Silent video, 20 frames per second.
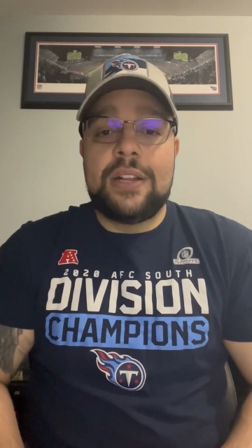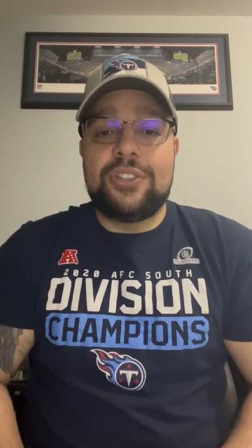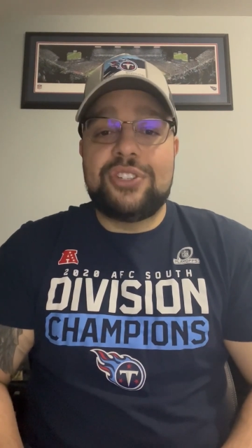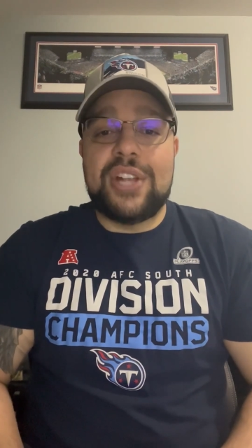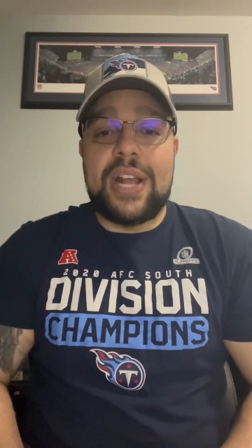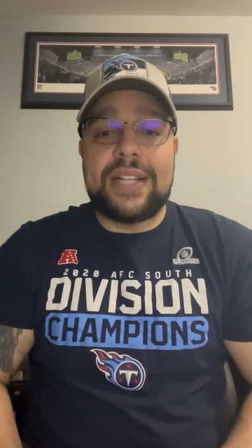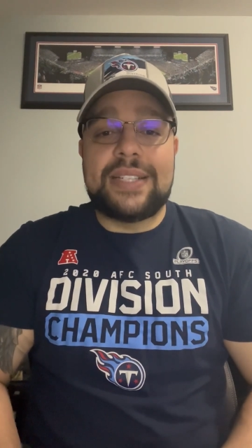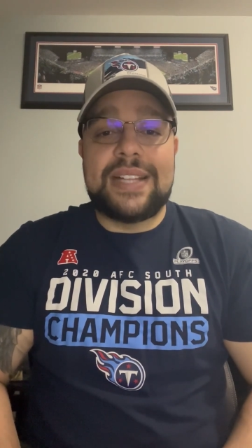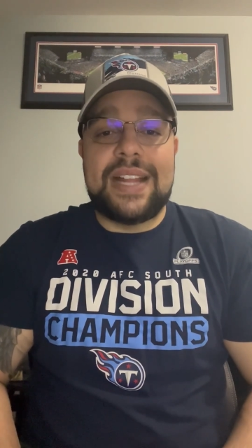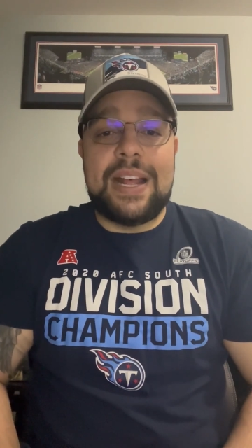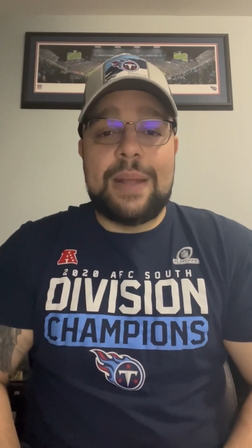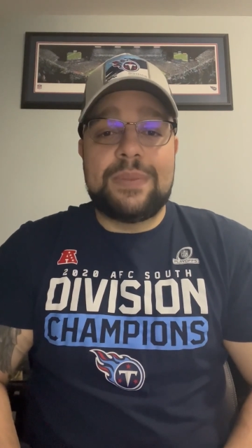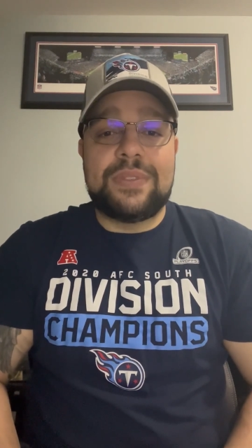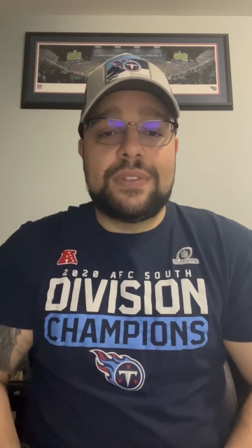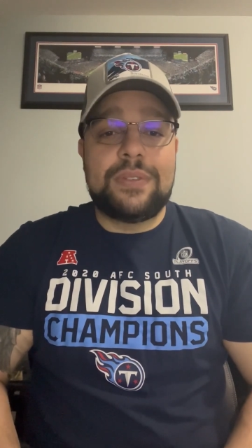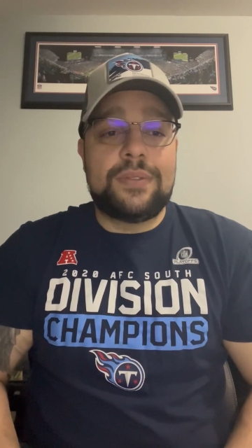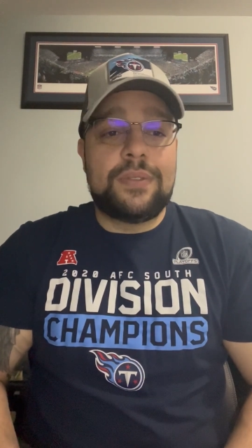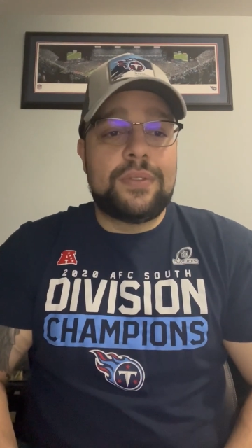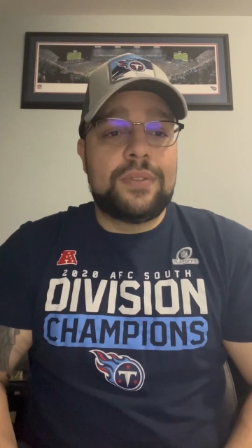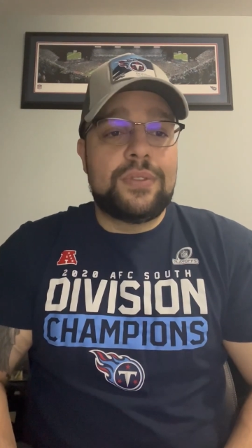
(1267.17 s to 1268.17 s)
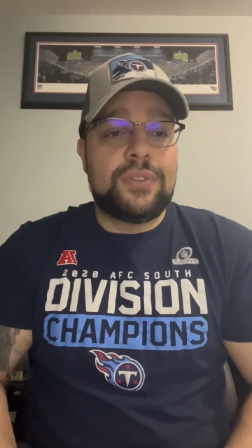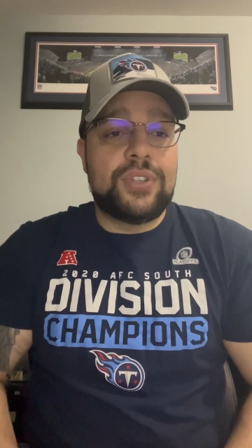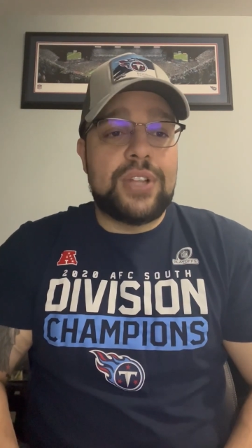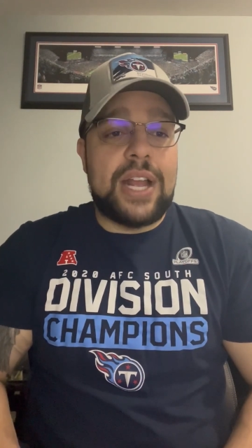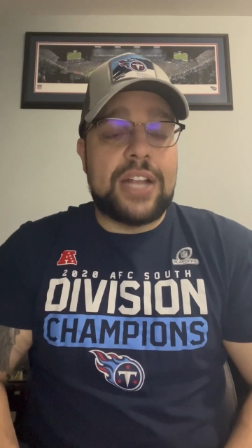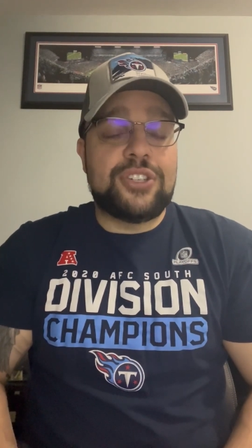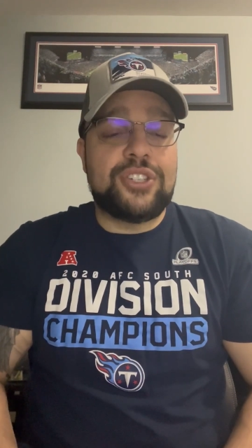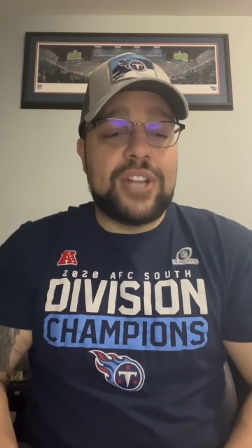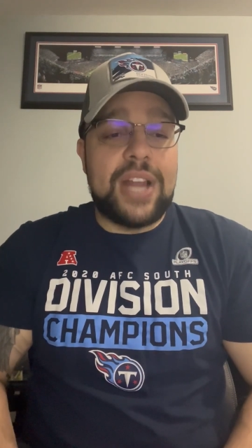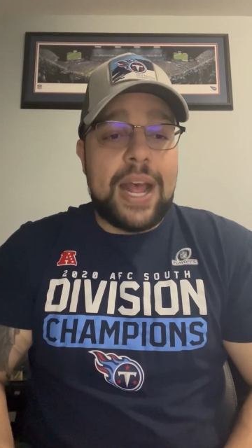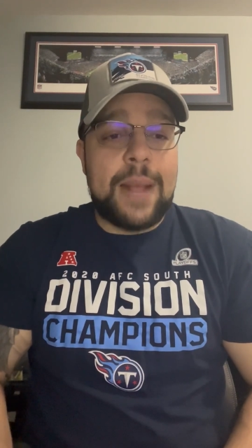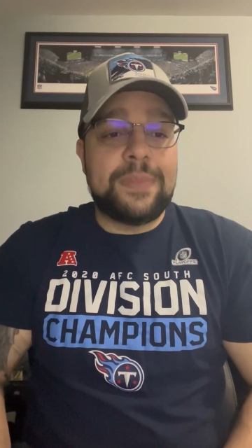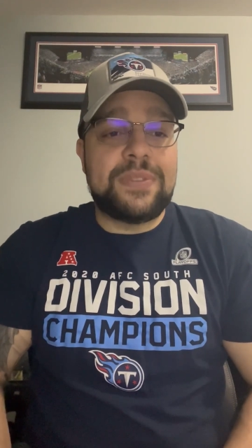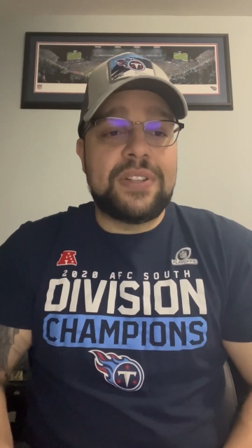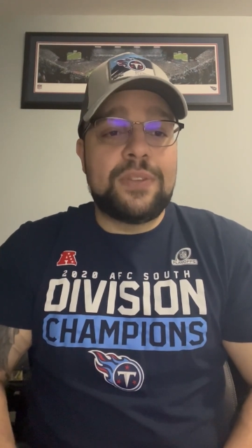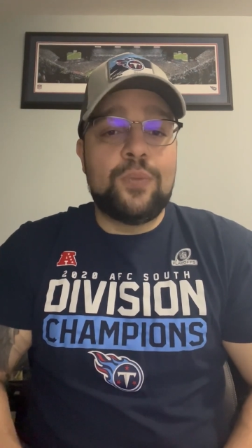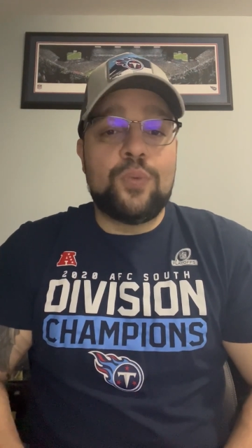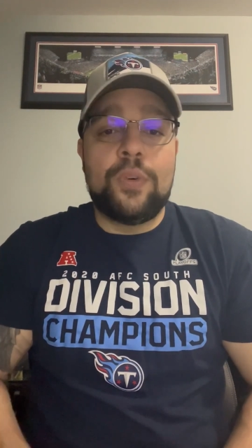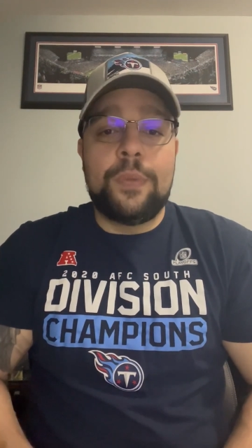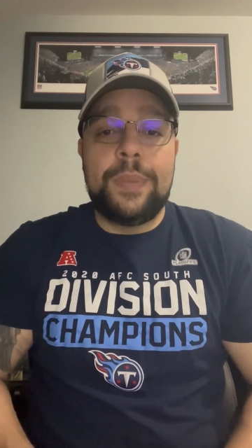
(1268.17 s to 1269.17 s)
Josh
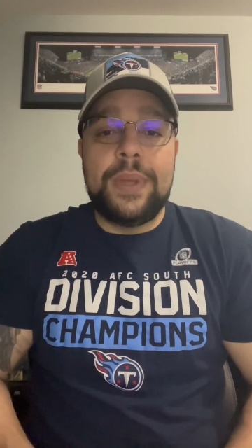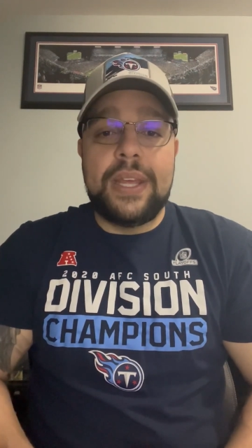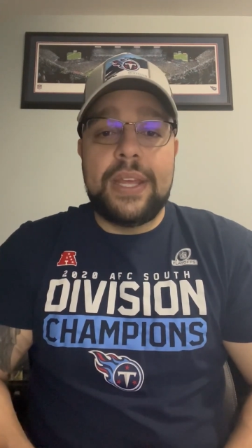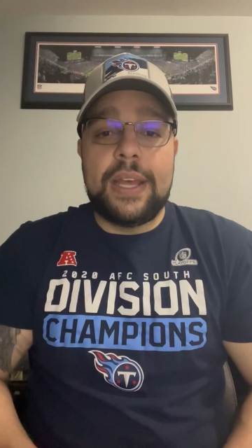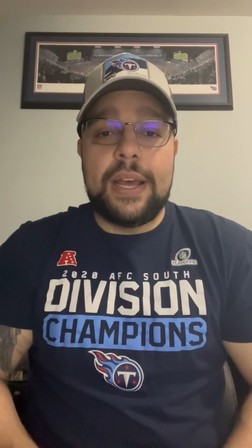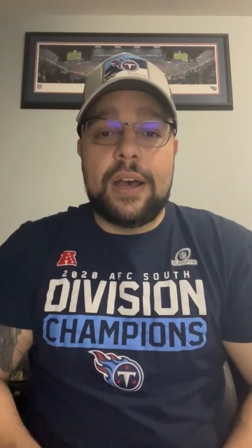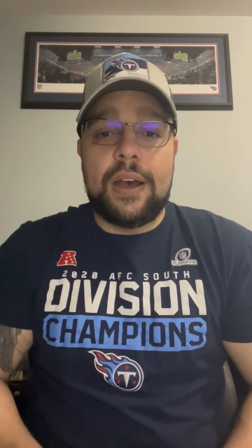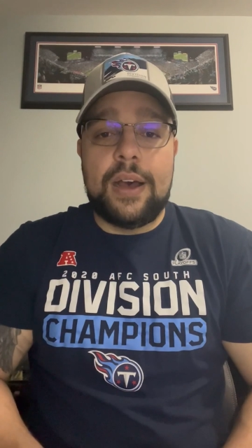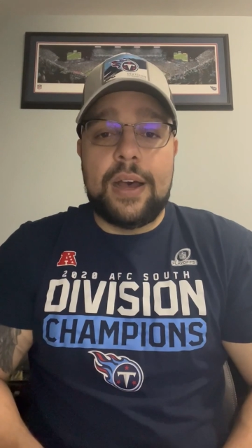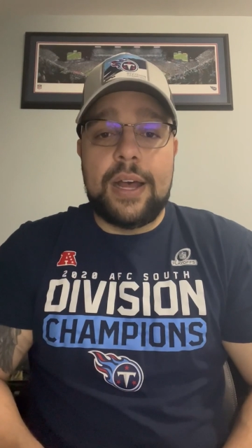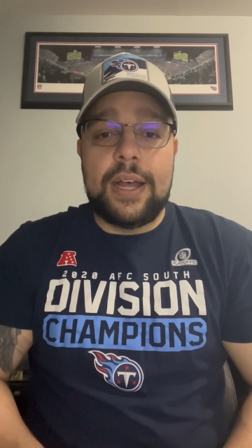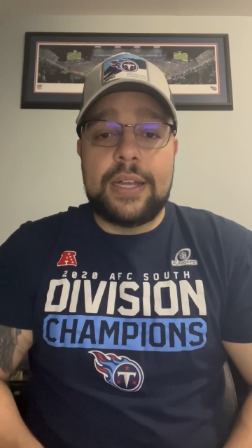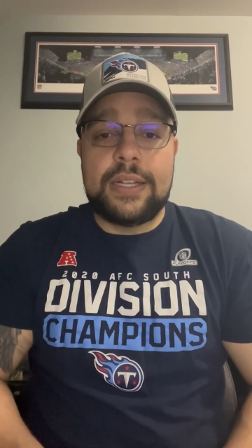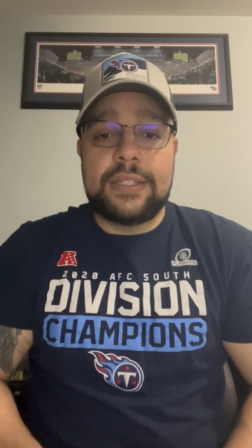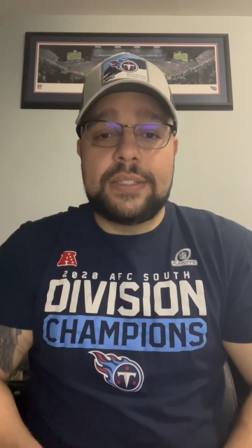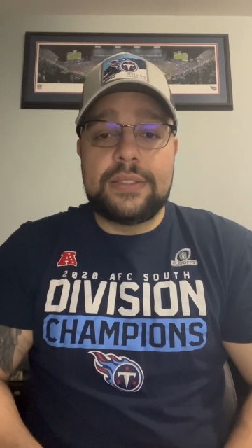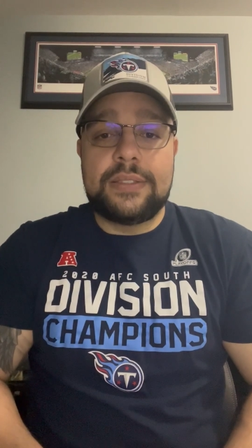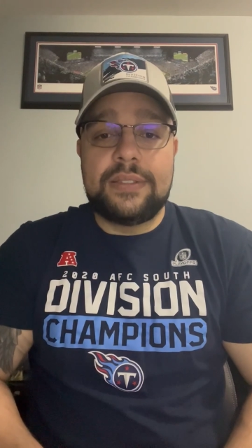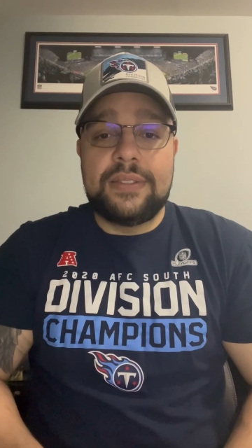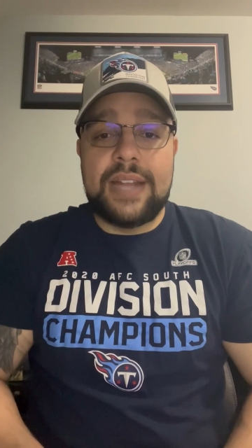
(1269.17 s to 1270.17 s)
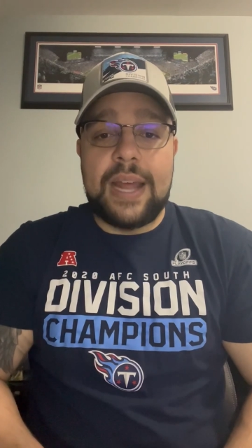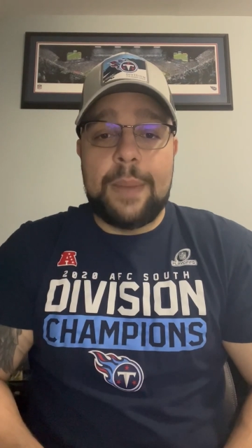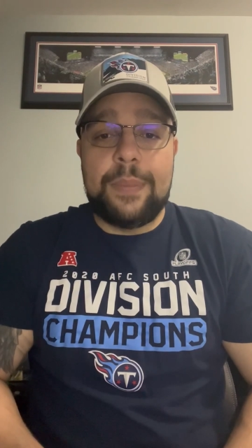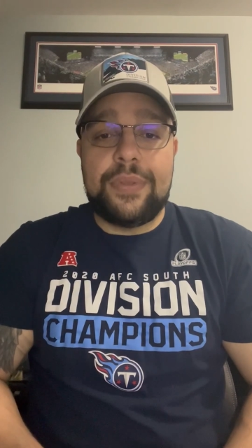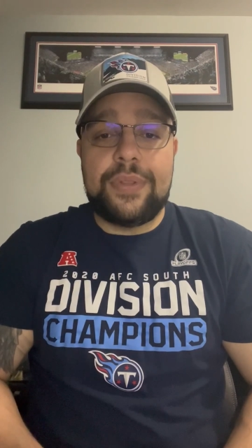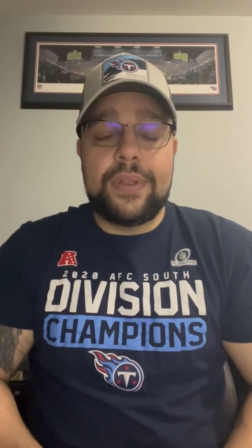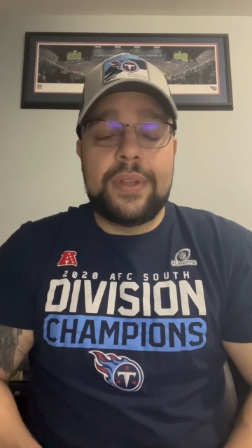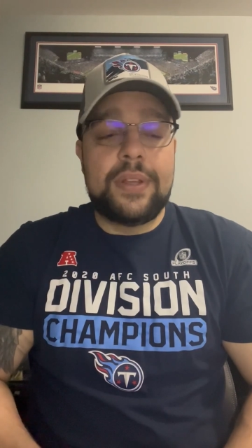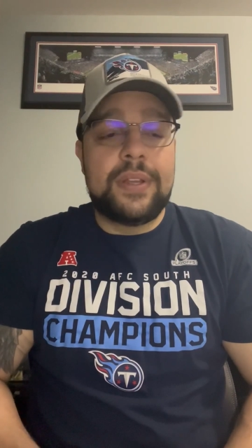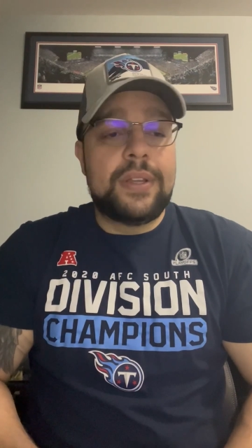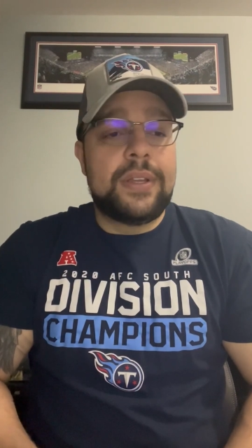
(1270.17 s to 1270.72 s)
Thompson will be depth.